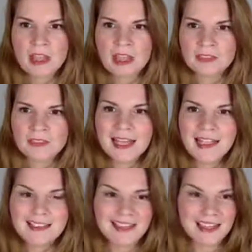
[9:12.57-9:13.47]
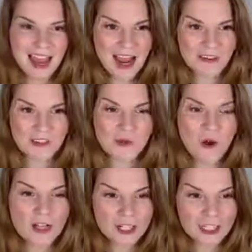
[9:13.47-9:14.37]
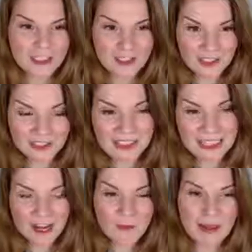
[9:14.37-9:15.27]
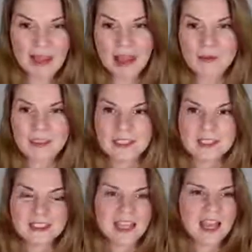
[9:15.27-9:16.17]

And then after watching the cleaning out my cabinets